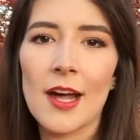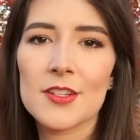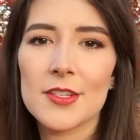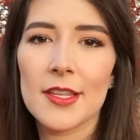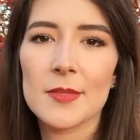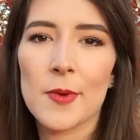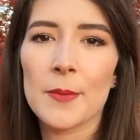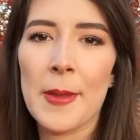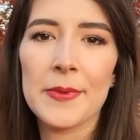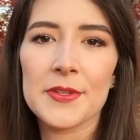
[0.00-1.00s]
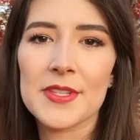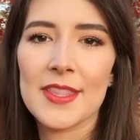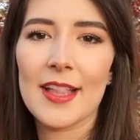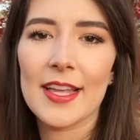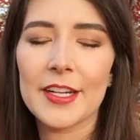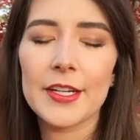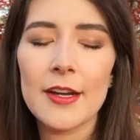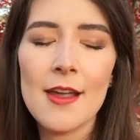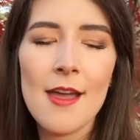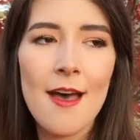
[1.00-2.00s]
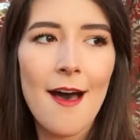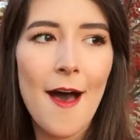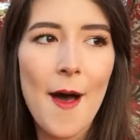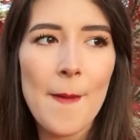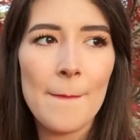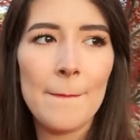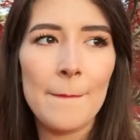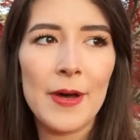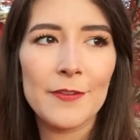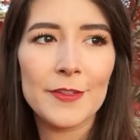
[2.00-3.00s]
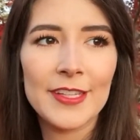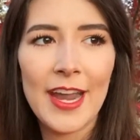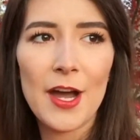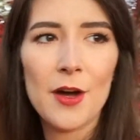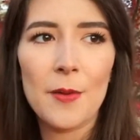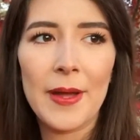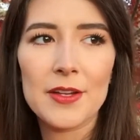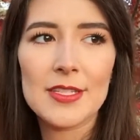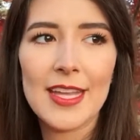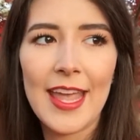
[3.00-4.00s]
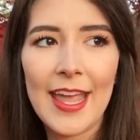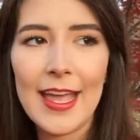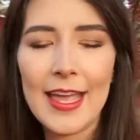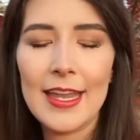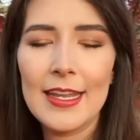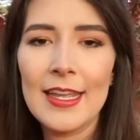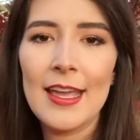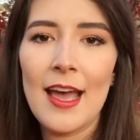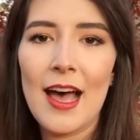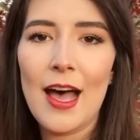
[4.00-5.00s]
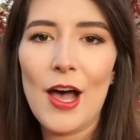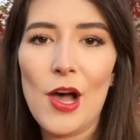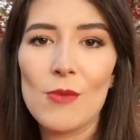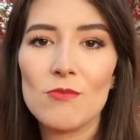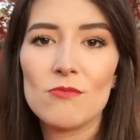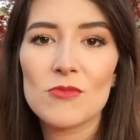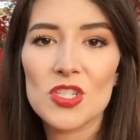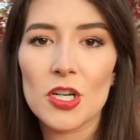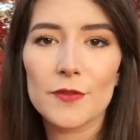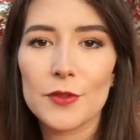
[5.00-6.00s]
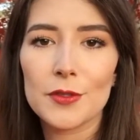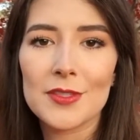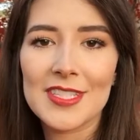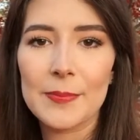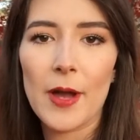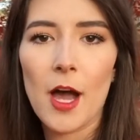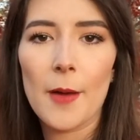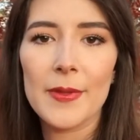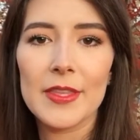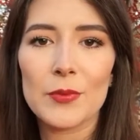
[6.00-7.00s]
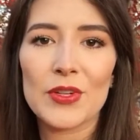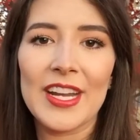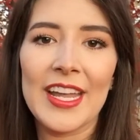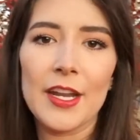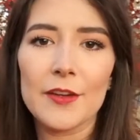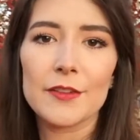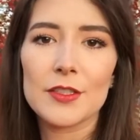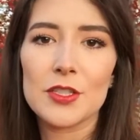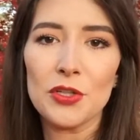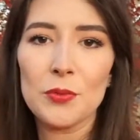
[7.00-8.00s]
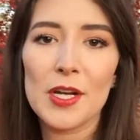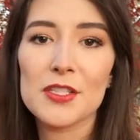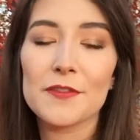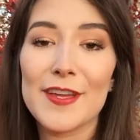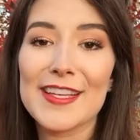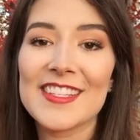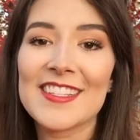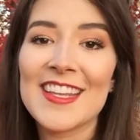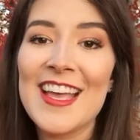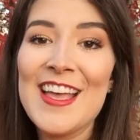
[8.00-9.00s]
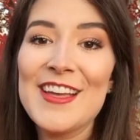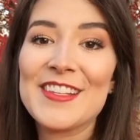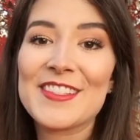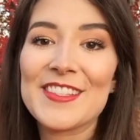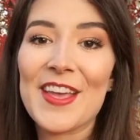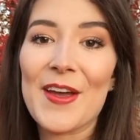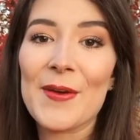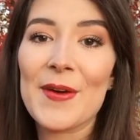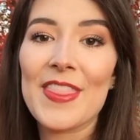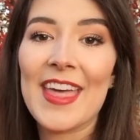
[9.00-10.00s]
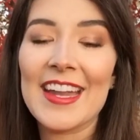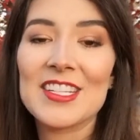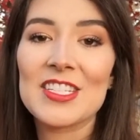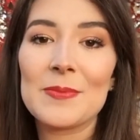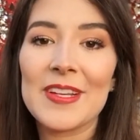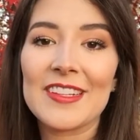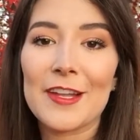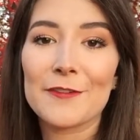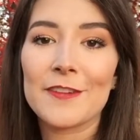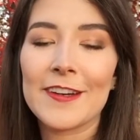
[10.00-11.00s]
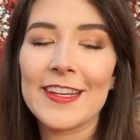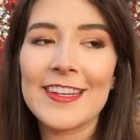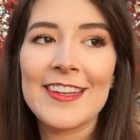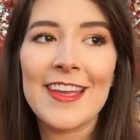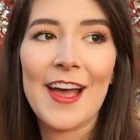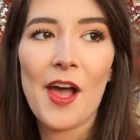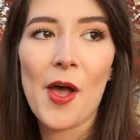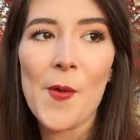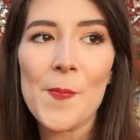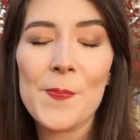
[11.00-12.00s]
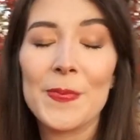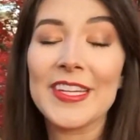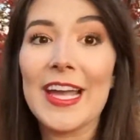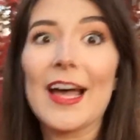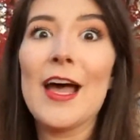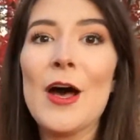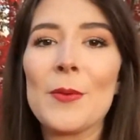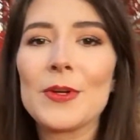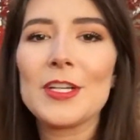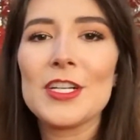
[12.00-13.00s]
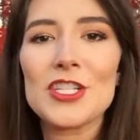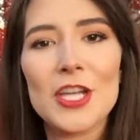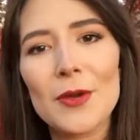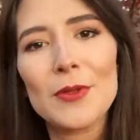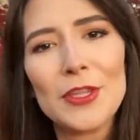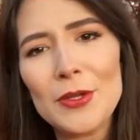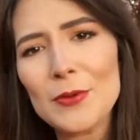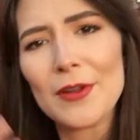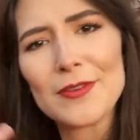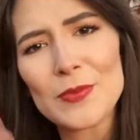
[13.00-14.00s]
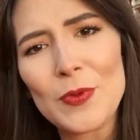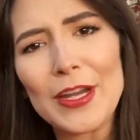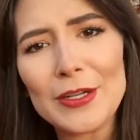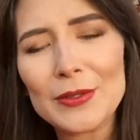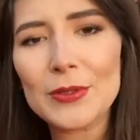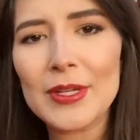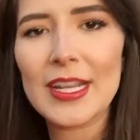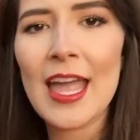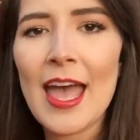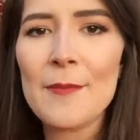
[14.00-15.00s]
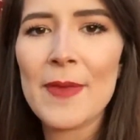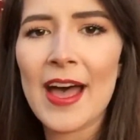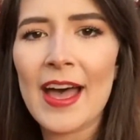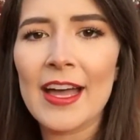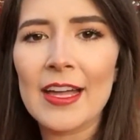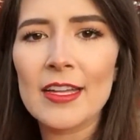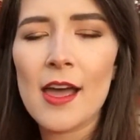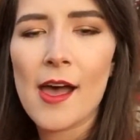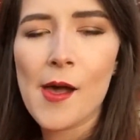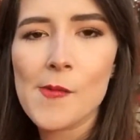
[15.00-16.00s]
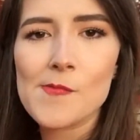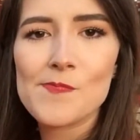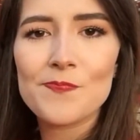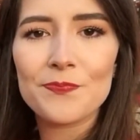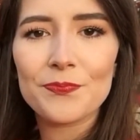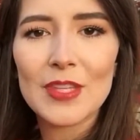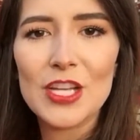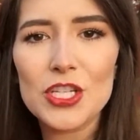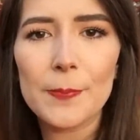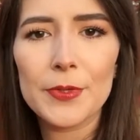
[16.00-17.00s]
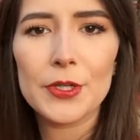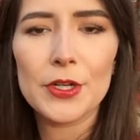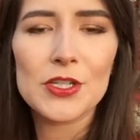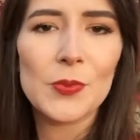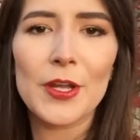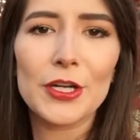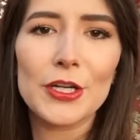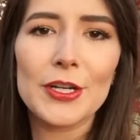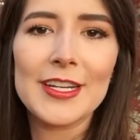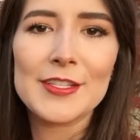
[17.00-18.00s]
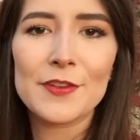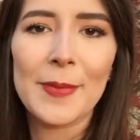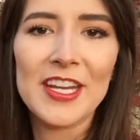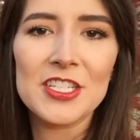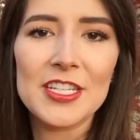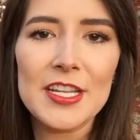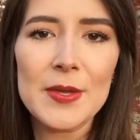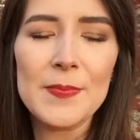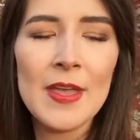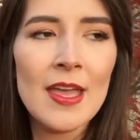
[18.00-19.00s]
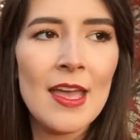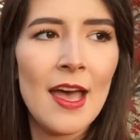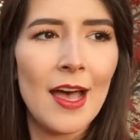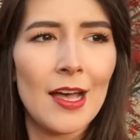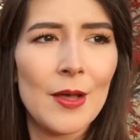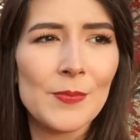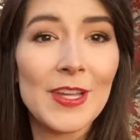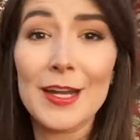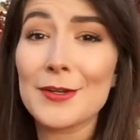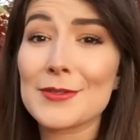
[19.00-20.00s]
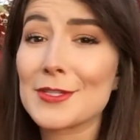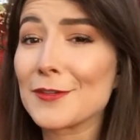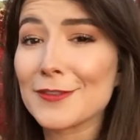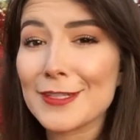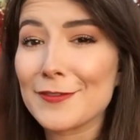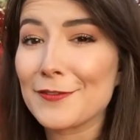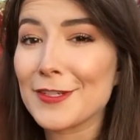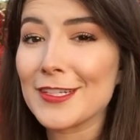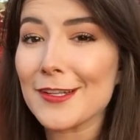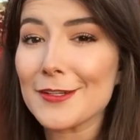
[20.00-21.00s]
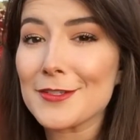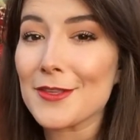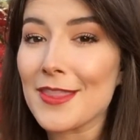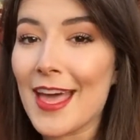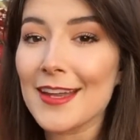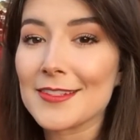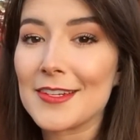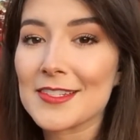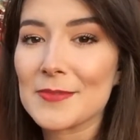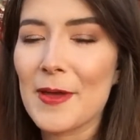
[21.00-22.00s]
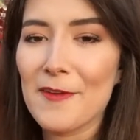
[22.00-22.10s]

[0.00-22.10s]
I'll show that tomorrow. Maybe you'll see that later. Um, but for now, about to head um, to Starkville to see Bob, and then we're going to head over to Wassailfest. So that should be a lot of fun. Um, but yeah, wanted to share with you what I was wearing real quick. My um, jumper or sweater is from H&M. got it on sale for like $15, so that is awesome.